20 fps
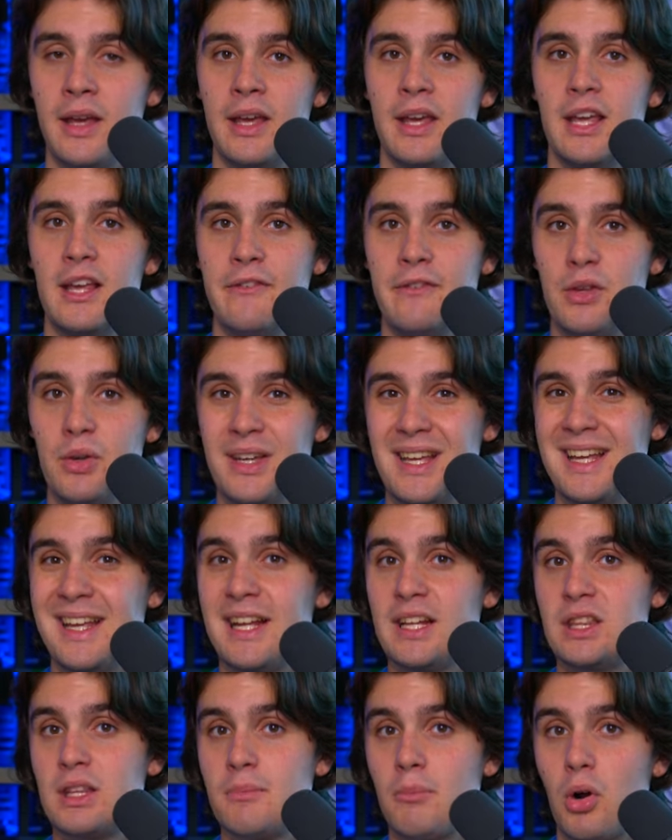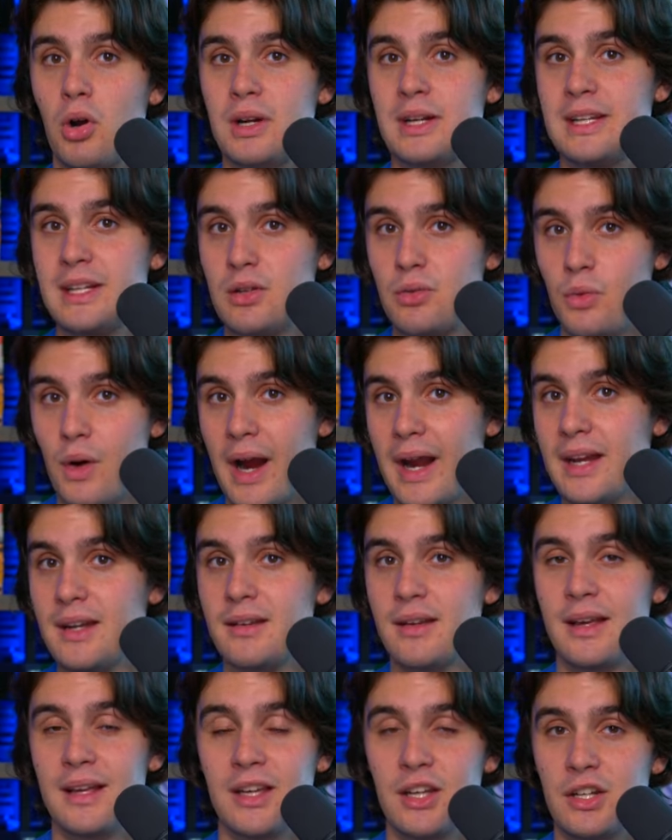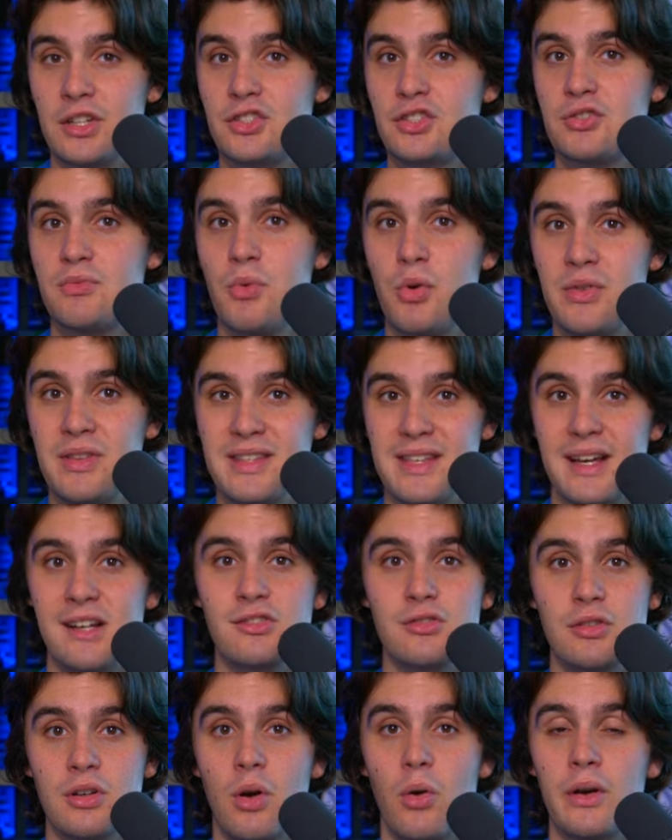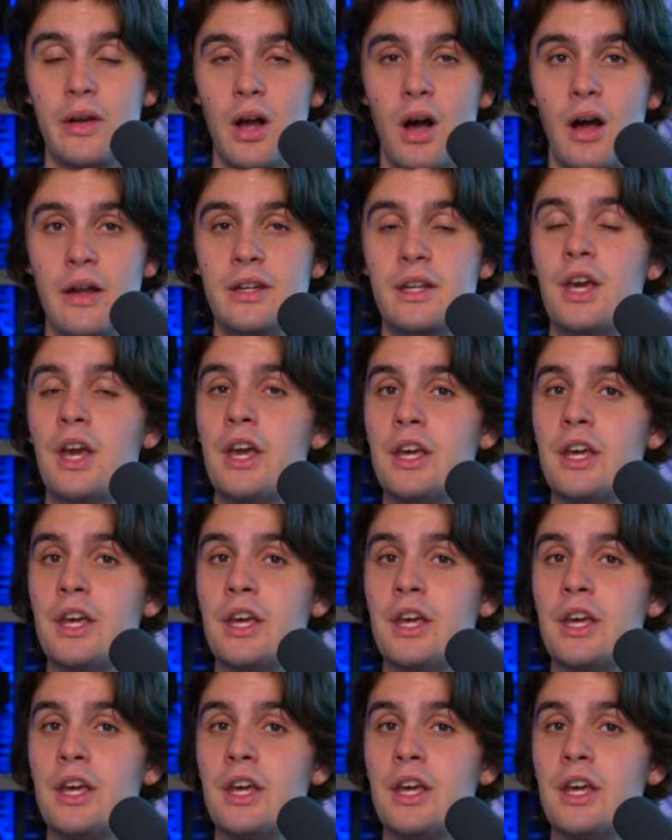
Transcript: If you can get the marketing right and get a smooth schedule going on,